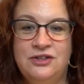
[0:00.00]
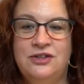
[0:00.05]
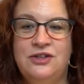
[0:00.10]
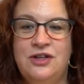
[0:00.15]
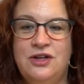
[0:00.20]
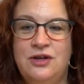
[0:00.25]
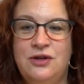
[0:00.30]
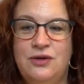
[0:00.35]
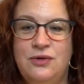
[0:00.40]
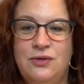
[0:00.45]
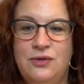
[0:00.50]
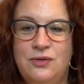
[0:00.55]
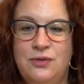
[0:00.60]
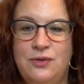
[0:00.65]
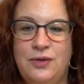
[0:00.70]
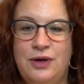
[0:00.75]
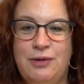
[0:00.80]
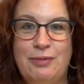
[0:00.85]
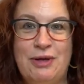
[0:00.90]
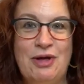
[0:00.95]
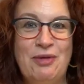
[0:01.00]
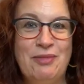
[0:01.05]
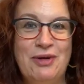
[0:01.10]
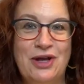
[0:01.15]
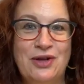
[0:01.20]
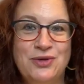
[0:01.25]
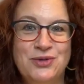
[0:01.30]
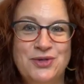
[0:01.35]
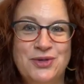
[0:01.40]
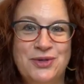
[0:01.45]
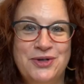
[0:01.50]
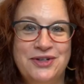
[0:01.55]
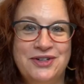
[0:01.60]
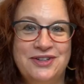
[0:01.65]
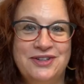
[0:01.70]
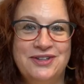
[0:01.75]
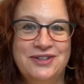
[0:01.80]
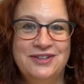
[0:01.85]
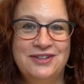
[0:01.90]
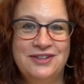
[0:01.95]
So what about Michael
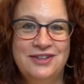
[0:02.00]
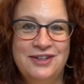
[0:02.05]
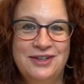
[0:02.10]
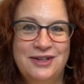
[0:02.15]
Jordan?